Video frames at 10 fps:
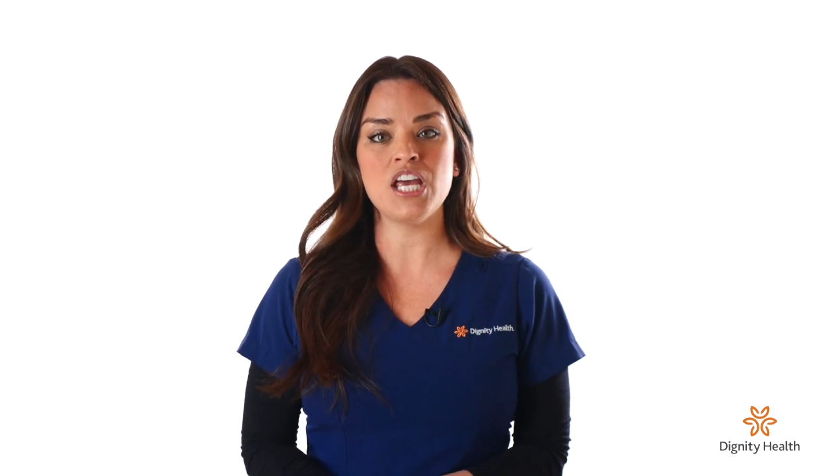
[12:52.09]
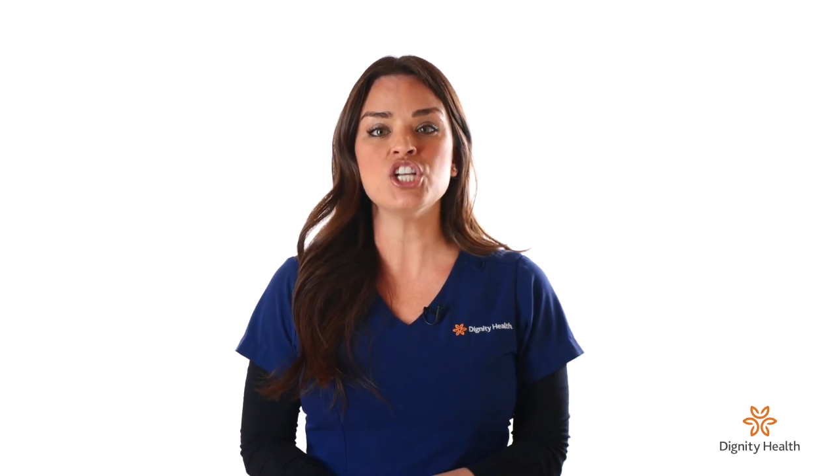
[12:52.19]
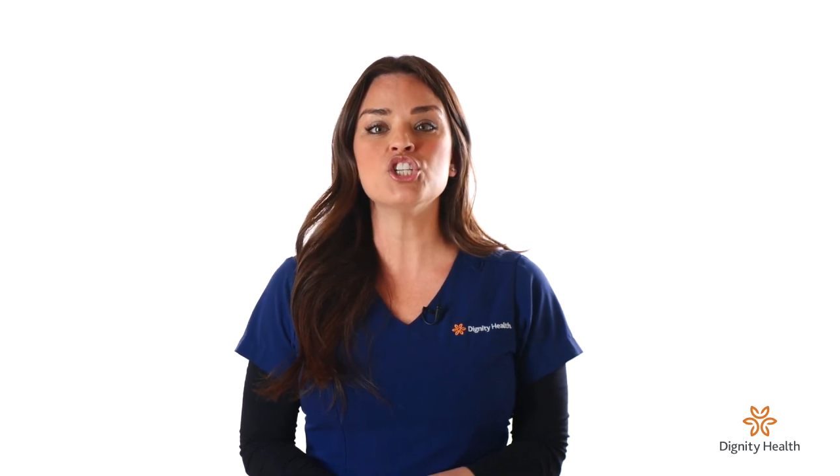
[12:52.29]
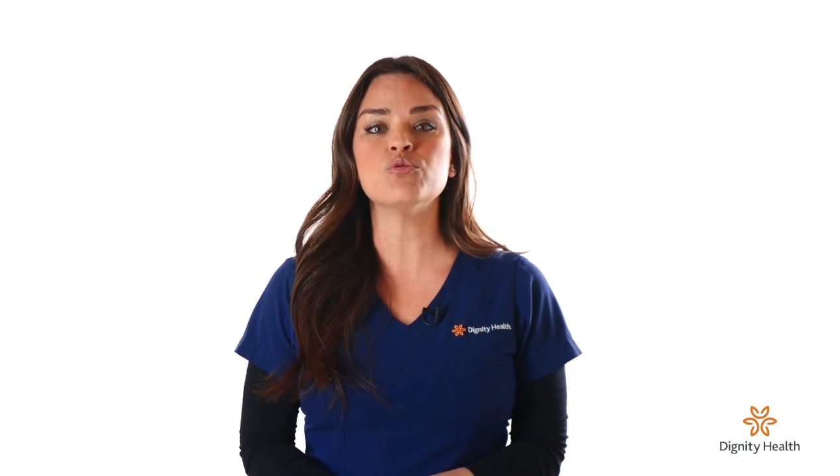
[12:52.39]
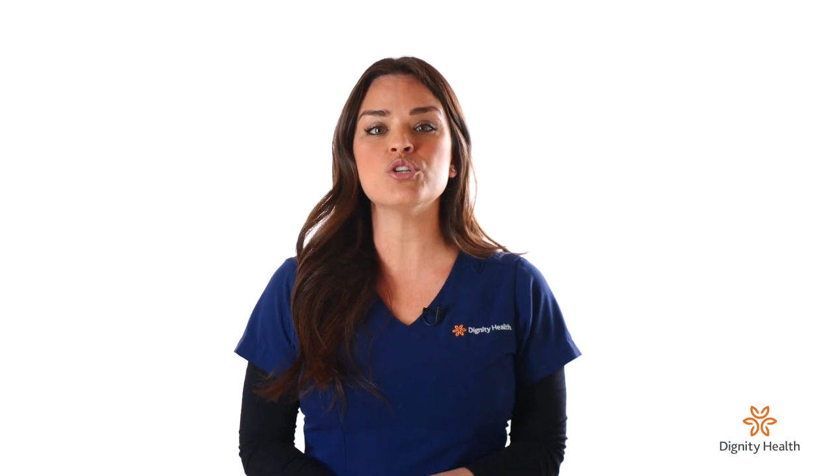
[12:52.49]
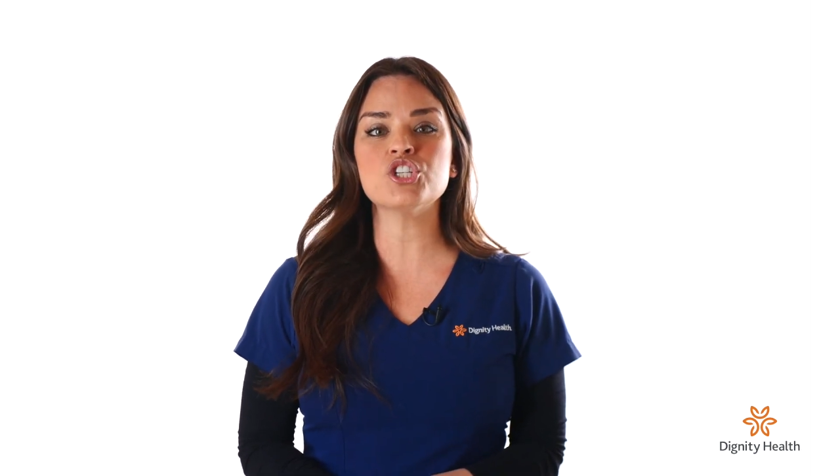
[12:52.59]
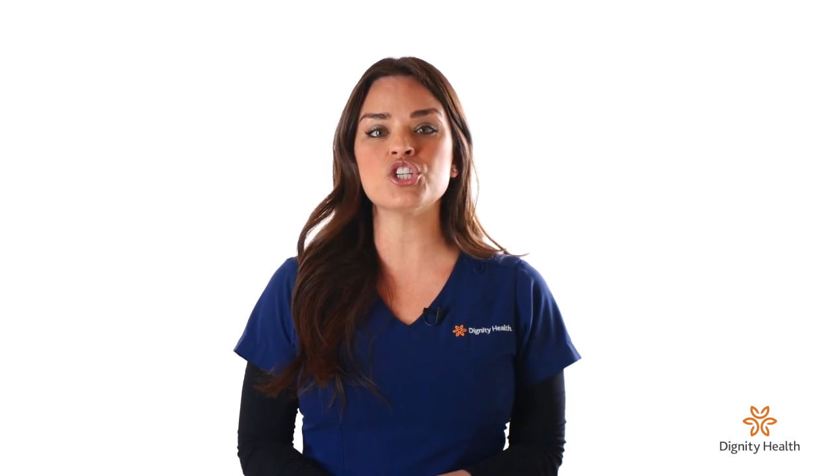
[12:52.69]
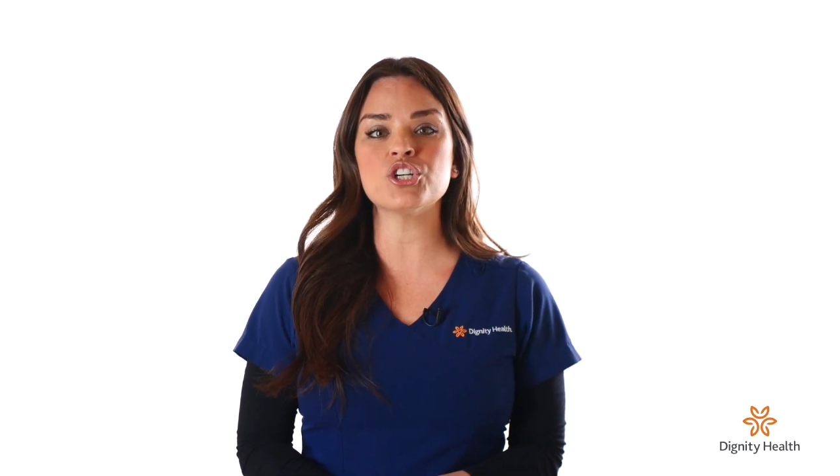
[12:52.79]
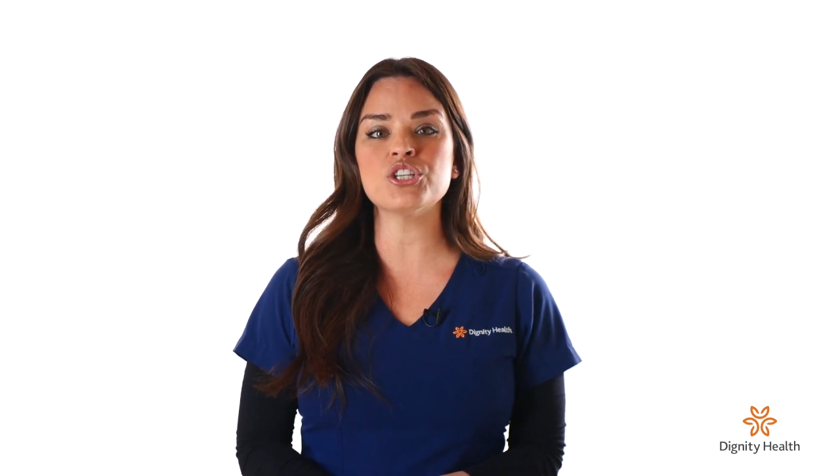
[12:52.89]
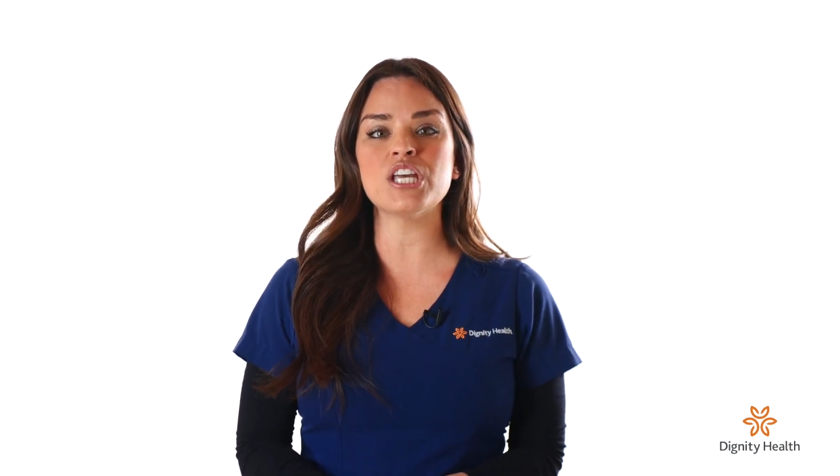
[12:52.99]
to
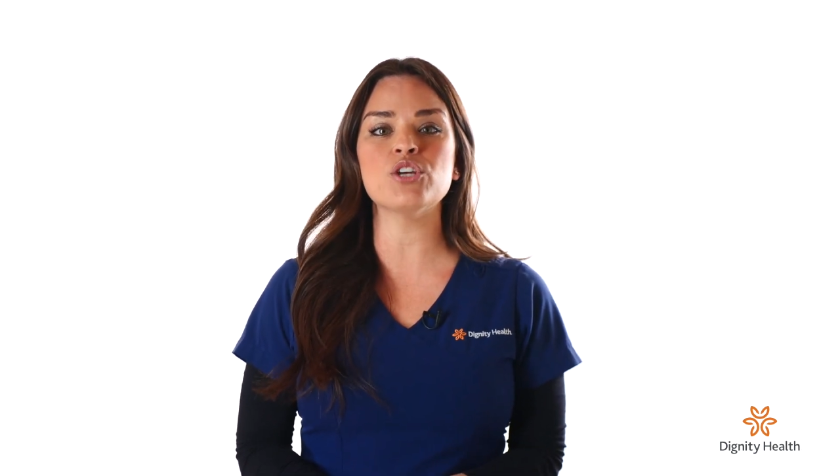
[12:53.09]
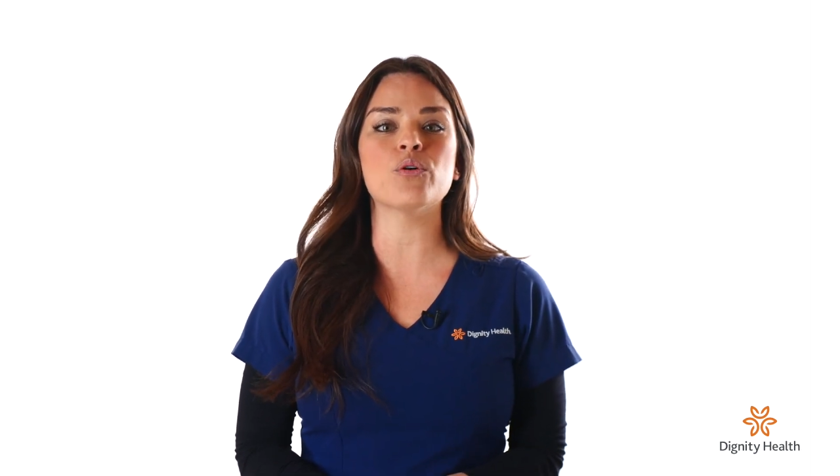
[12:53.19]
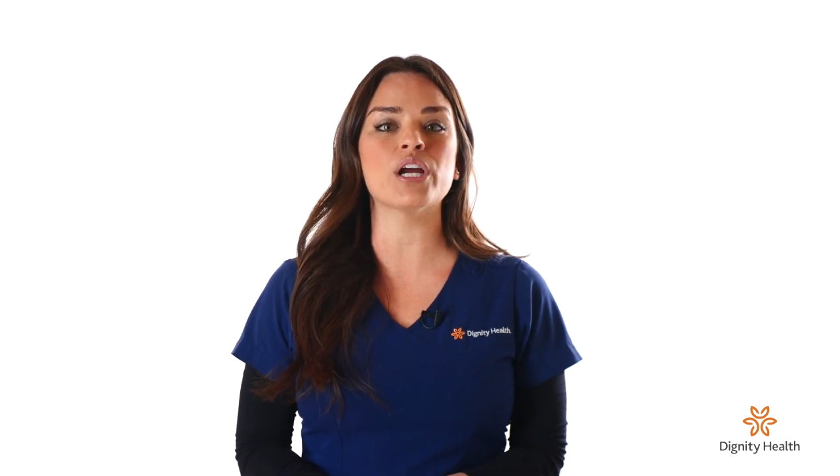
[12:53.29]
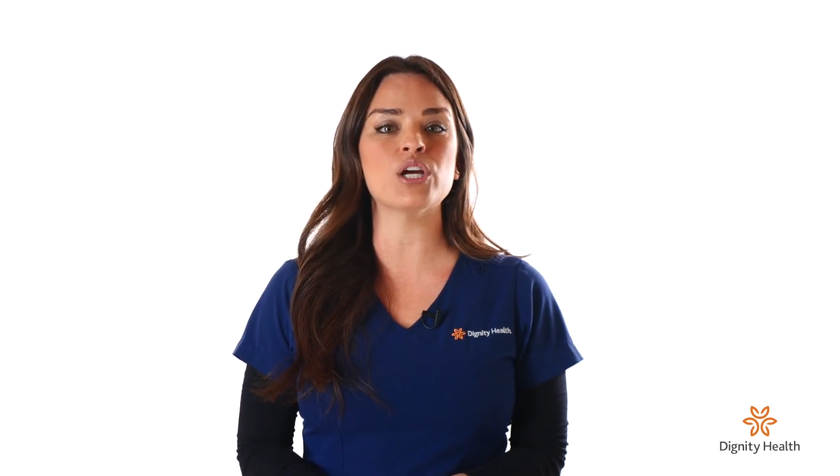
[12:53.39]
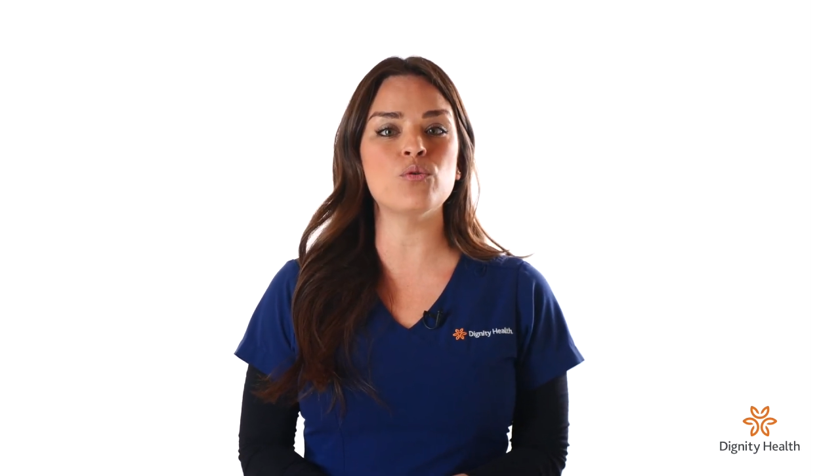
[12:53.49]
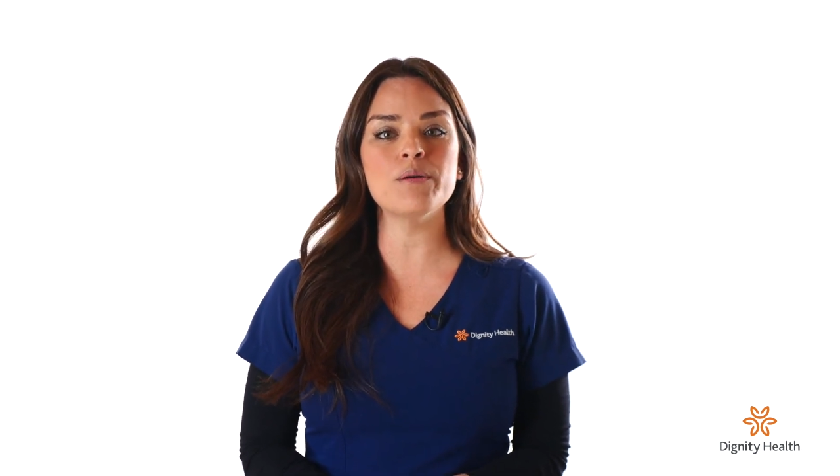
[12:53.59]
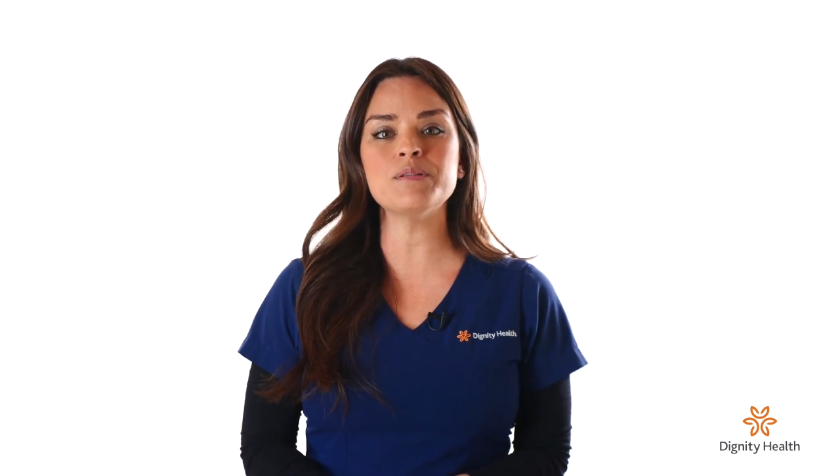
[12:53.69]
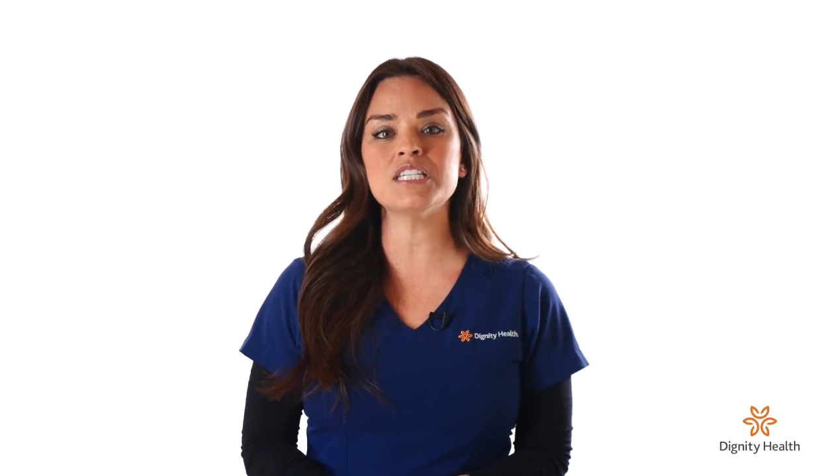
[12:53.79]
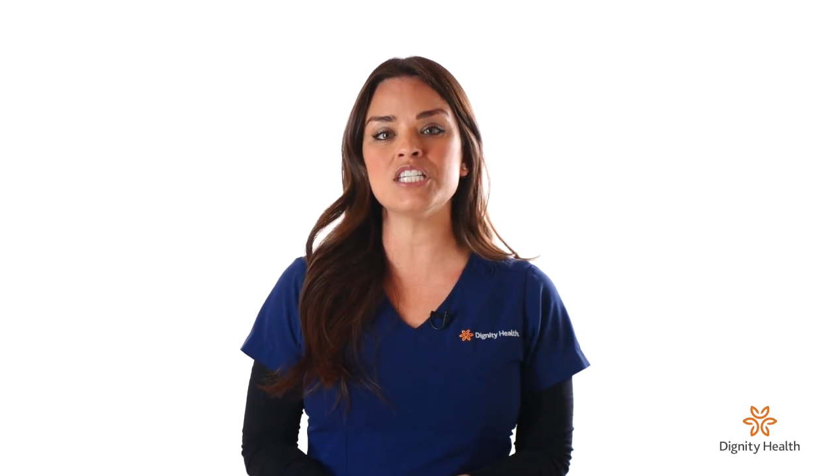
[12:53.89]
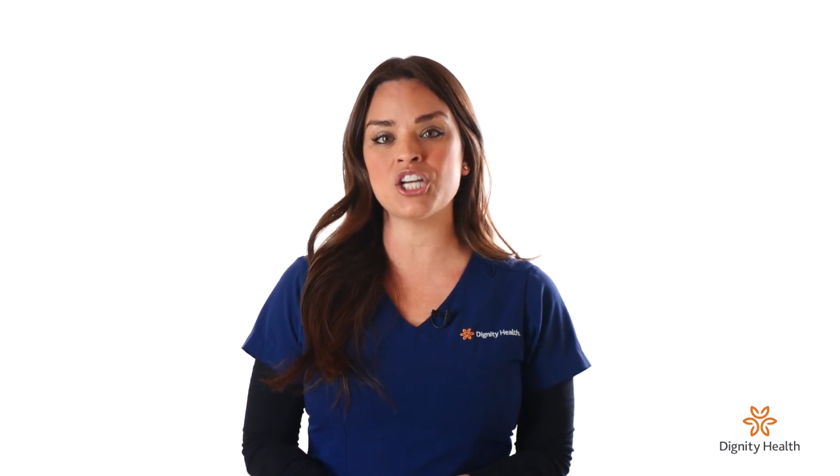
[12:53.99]
ensure that you are
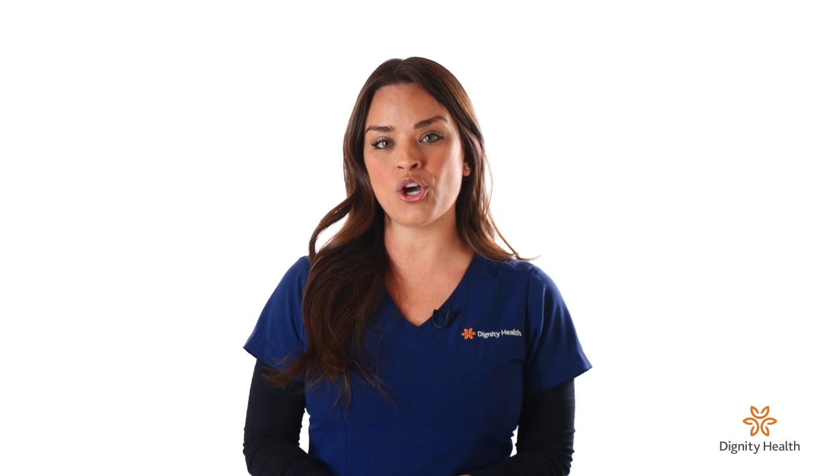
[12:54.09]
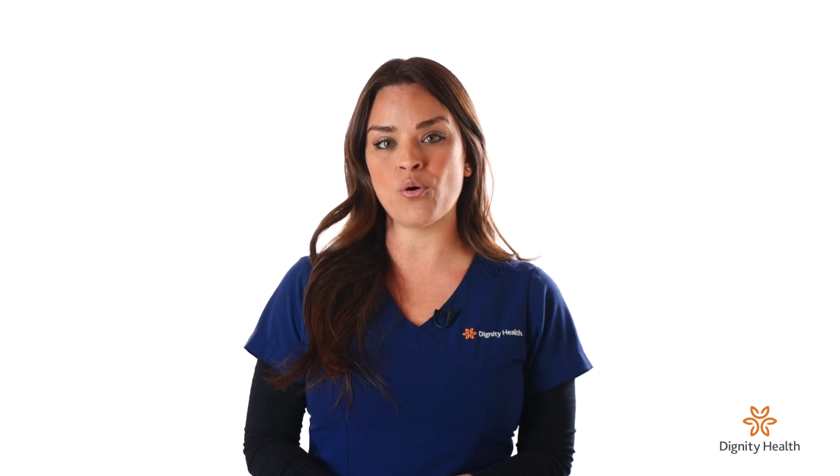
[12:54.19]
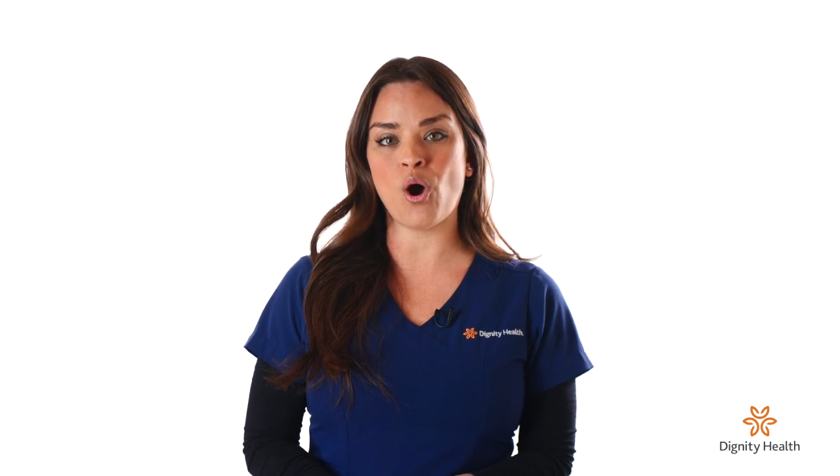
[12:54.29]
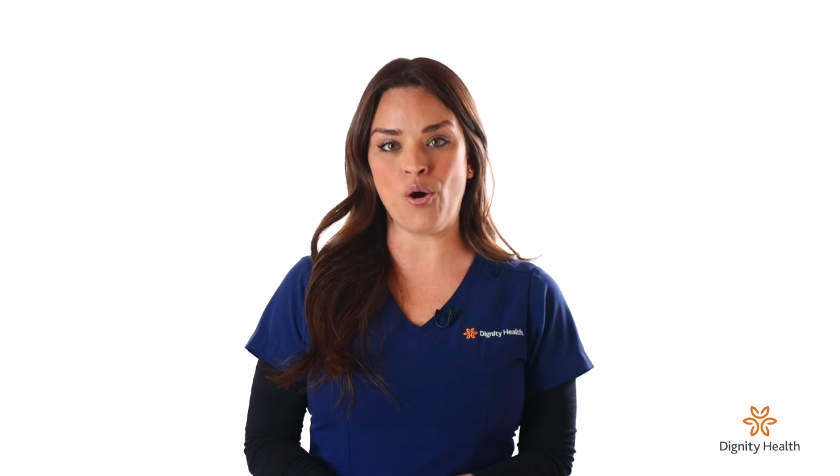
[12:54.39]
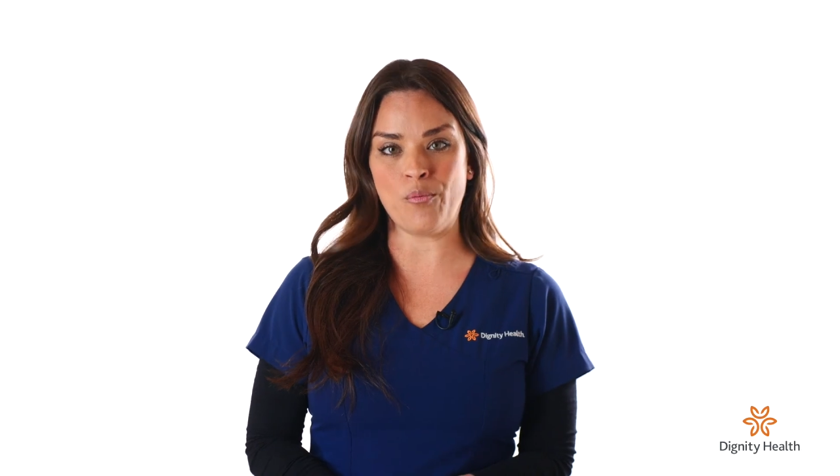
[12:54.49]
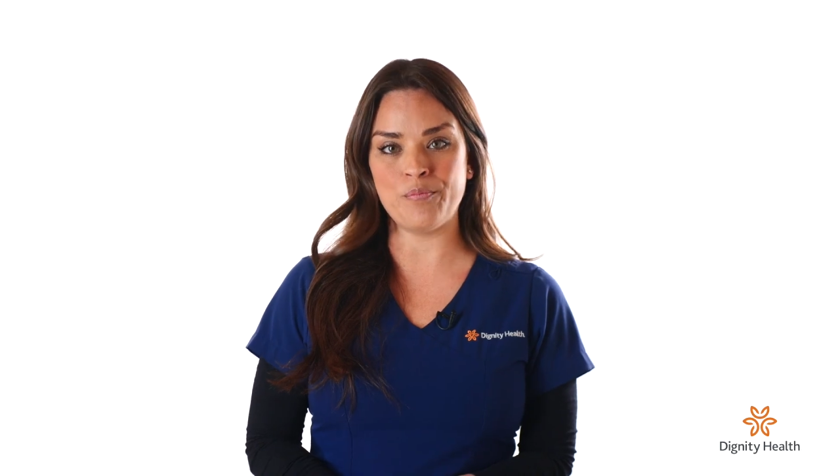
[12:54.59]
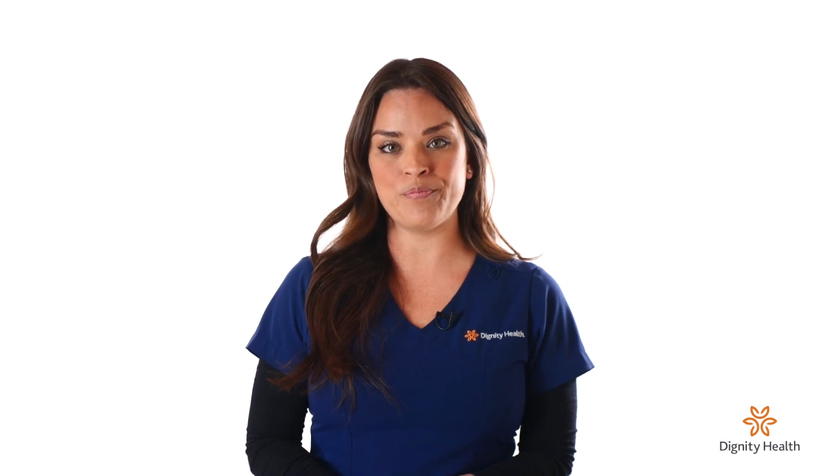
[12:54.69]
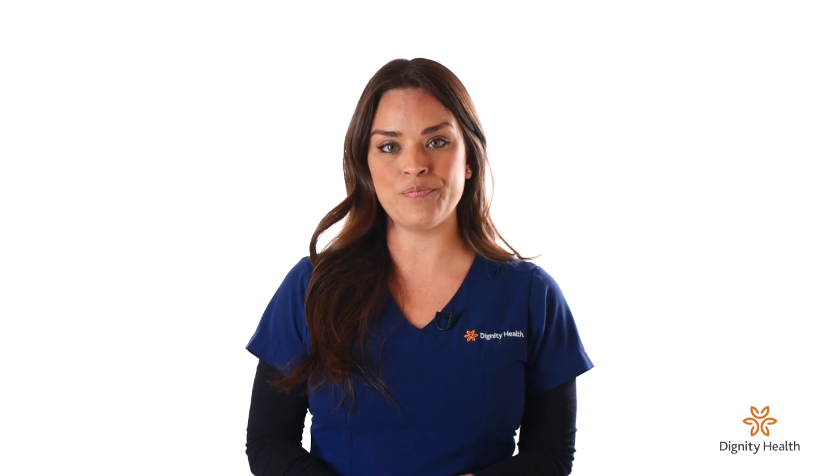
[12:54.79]
equipped to go home.